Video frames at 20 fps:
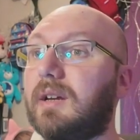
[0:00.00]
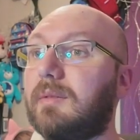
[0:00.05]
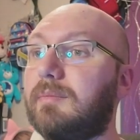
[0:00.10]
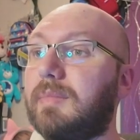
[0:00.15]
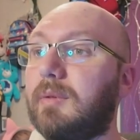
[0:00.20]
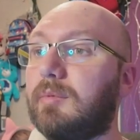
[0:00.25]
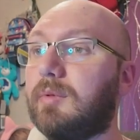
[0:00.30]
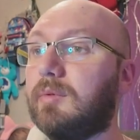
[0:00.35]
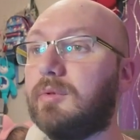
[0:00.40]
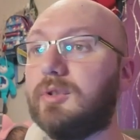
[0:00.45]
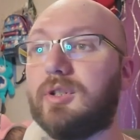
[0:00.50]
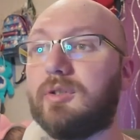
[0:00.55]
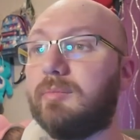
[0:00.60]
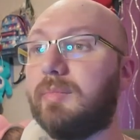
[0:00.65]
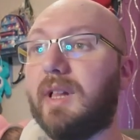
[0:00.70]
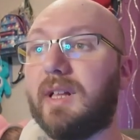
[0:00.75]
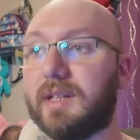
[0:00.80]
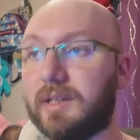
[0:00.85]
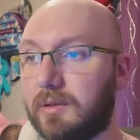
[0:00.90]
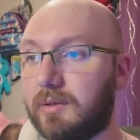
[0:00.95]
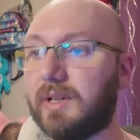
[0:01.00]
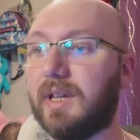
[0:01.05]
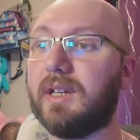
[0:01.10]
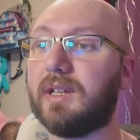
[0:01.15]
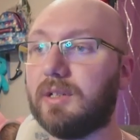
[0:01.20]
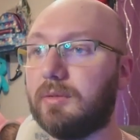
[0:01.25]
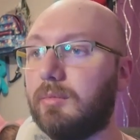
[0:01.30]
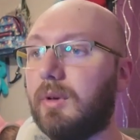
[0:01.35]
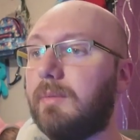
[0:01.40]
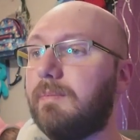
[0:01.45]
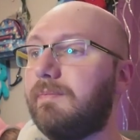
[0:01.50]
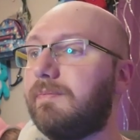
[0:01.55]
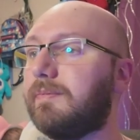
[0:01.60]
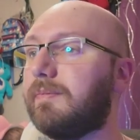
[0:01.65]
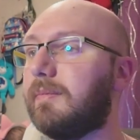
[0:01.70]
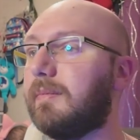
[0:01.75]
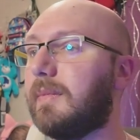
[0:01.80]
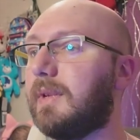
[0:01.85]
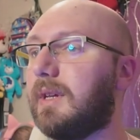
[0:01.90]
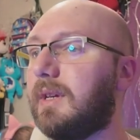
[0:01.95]
People will just be like, okay, come on.
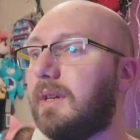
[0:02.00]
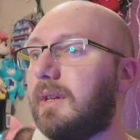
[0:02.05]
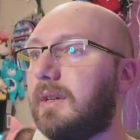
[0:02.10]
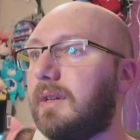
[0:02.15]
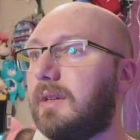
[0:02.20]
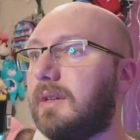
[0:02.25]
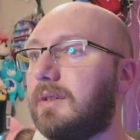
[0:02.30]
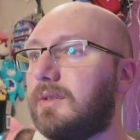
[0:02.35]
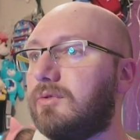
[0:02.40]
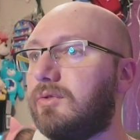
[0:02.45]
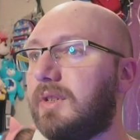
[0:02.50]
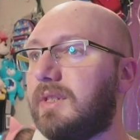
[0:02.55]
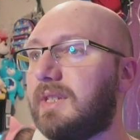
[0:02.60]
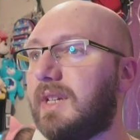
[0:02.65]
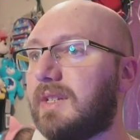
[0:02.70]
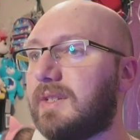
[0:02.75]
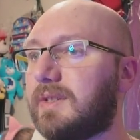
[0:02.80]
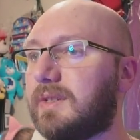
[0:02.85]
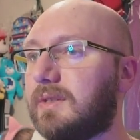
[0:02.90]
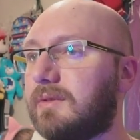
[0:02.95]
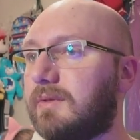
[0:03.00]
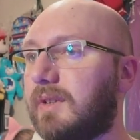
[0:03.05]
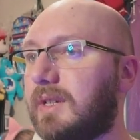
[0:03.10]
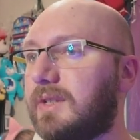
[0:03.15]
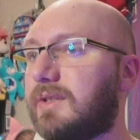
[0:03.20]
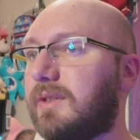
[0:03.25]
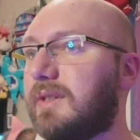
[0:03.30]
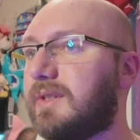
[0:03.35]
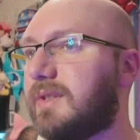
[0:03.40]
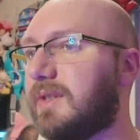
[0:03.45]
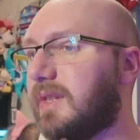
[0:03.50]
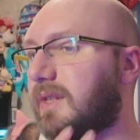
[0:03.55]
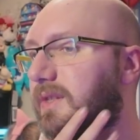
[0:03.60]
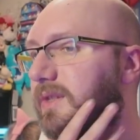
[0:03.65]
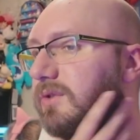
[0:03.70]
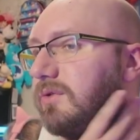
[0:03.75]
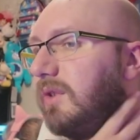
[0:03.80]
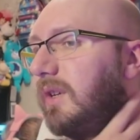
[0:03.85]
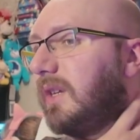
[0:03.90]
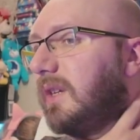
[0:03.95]
Tree test, right? So this is the
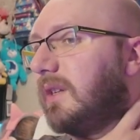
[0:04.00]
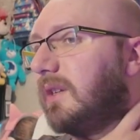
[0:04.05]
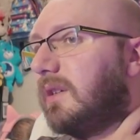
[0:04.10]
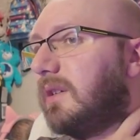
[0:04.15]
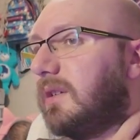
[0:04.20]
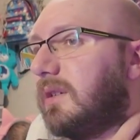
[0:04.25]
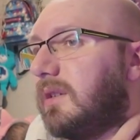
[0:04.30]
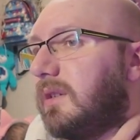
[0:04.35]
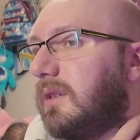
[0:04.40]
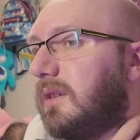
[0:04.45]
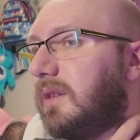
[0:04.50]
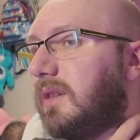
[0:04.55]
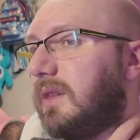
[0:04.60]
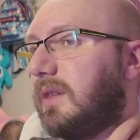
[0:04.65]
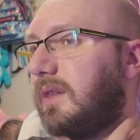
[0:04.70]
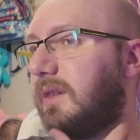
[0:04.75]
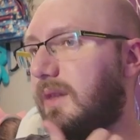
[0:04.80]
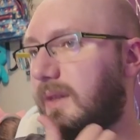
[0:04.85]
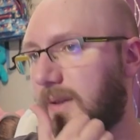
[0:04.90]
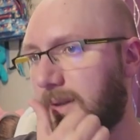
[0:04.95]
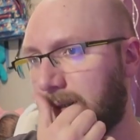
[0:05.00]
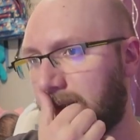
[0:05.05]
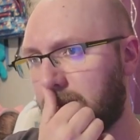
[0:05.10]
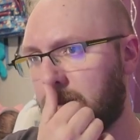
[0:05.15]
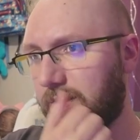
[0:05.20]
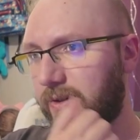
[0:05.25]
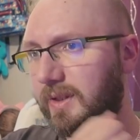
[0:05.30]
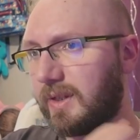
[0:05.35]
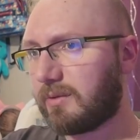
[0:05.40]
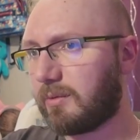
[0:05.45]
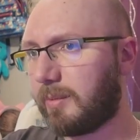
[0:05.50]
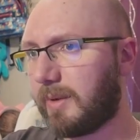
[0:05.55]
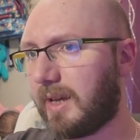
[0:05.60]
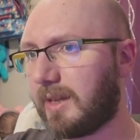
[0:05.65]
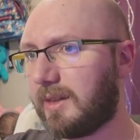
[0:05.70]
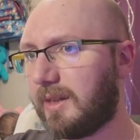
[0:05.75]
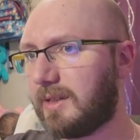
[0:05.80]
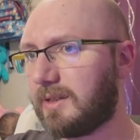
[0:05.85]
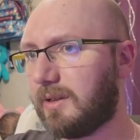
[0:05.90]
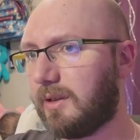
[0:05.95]
tree. Tree test will be
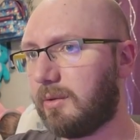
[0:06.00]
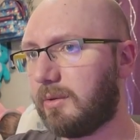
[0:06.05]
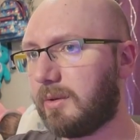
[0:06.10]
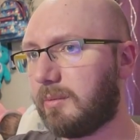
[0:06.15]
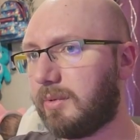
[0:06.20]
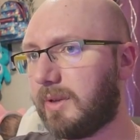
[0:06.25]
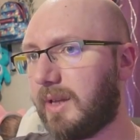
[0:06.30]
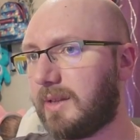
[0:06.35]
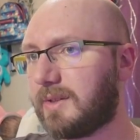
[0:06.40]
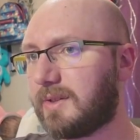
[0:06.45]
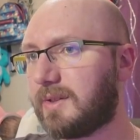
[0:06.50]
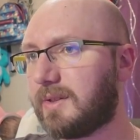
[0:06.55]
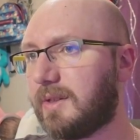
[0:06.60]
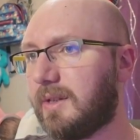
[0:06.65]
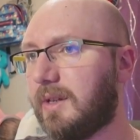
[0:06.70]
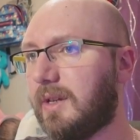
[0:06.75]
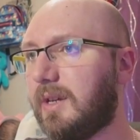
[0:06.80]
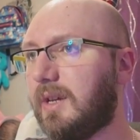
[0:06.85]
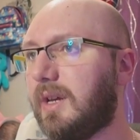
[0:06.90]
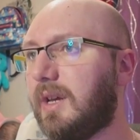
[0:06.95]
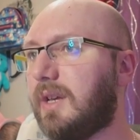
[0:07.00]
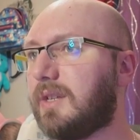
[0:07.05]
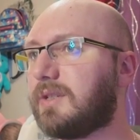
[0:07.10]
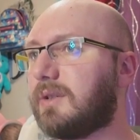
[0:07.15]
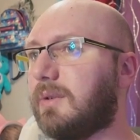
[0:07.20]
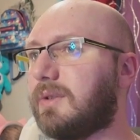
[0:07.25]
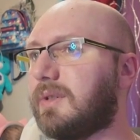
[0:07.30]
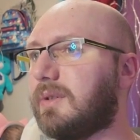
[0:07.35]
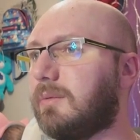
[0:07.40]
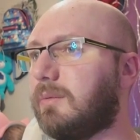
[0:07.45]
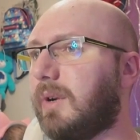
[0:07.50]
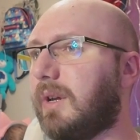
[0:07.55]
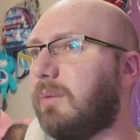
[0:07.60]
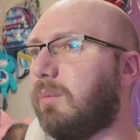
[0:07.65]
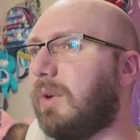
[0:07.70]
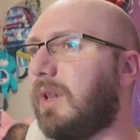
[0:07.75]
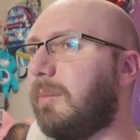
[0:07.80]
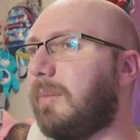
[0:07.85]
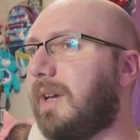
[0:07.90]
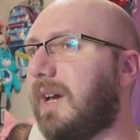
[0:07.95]
adding these along with plants. So wait,
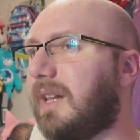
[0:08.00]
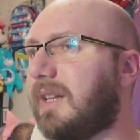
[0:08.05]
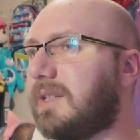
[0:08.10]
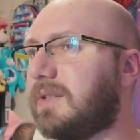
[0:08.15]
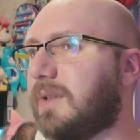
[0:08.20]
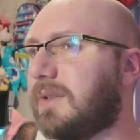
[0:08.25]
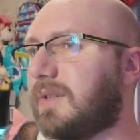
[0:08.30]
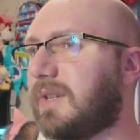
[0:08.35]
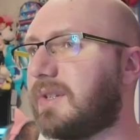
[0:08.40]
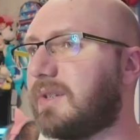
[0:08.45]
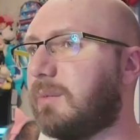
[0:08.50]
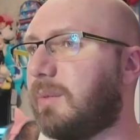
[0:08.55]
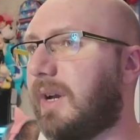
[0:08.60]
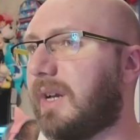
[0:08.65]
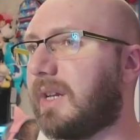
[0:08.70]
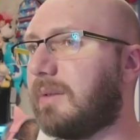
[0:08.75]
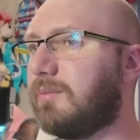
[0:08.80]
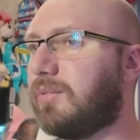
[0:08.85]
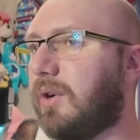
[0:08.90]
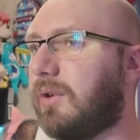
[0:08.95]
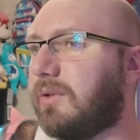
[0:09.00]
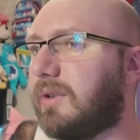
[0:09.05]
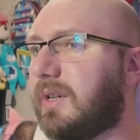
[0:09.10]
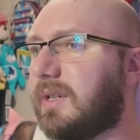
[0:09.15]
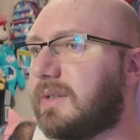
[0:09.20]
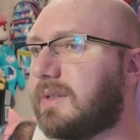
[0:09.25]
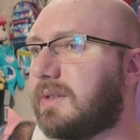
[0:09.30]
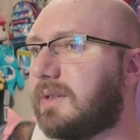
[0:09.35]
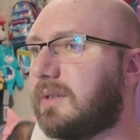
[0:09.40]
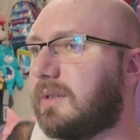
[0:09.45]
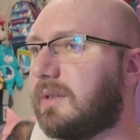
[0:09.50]
we'll be adding. So is this a work in progress?